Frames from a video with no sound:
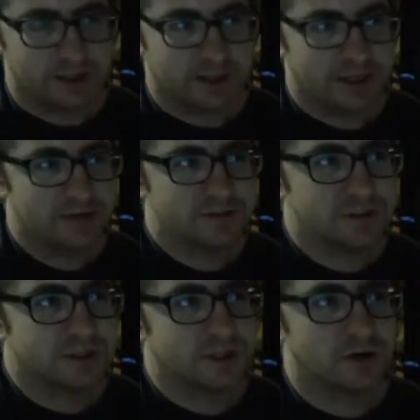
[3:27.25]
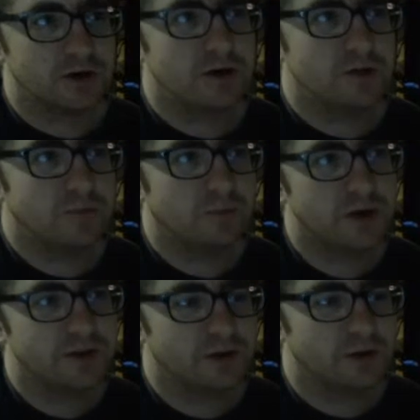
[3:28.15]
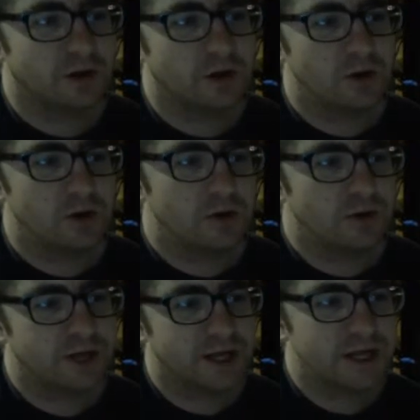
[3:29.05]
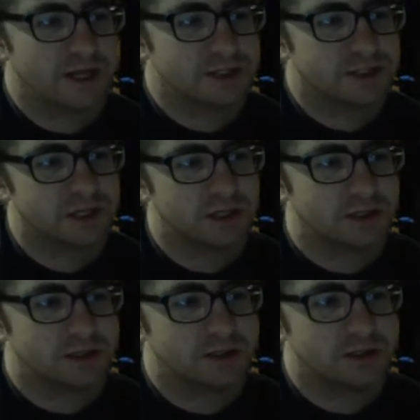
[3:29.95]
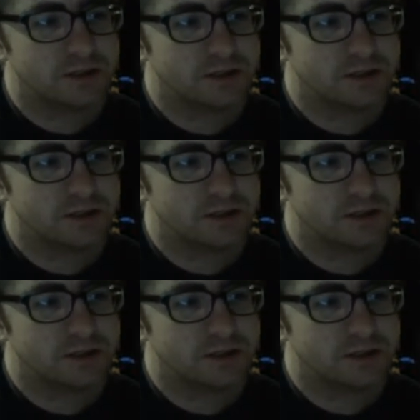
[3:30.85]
gives us hope when the whole day's done.